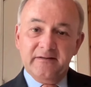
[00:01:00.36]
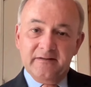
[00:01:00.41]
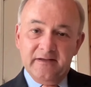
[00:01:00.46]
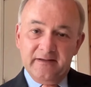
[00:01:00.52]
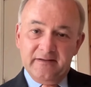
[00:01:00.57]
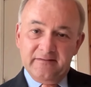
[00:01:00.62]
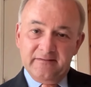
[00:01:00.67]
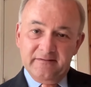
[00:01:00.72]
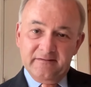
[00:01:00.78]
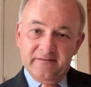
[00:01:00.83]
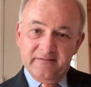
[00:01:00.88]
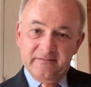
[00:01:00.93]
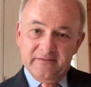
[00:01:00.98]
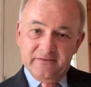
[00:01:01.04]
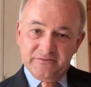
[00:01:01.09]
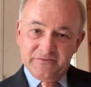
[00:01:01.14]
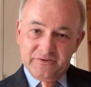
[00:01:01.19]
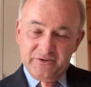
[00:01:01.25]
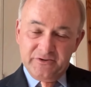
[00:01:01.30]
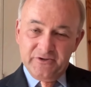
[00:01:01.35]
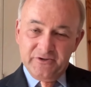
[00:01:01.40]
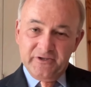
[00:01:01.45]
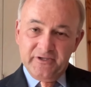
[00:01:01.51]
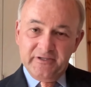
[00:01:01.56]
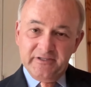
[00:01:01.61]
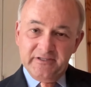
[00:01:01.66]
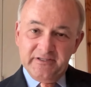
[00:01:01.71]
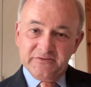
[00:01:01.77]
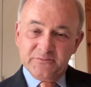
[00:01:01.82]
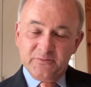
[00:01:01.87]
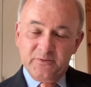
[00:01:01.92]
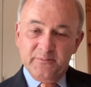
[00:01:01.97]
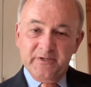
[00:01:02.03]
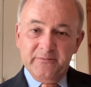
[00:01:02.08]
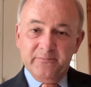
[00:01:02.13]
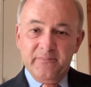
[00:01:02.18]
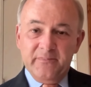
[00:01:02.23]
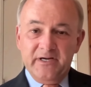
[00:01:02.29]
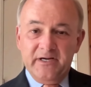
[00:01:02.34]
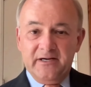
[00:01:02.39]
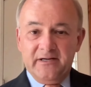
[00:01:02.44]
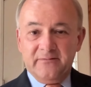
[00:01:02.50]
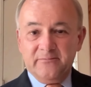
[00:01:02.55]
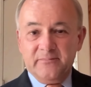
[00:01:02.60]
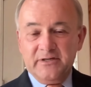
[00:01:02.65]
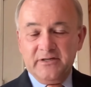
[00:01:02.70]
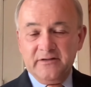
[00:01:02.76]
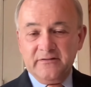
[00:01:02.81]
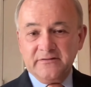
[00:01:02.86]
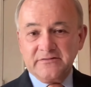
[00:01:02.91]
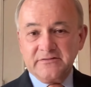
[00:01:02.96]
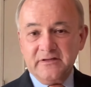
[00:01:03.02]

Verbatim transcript: that the security needs will be met, but at the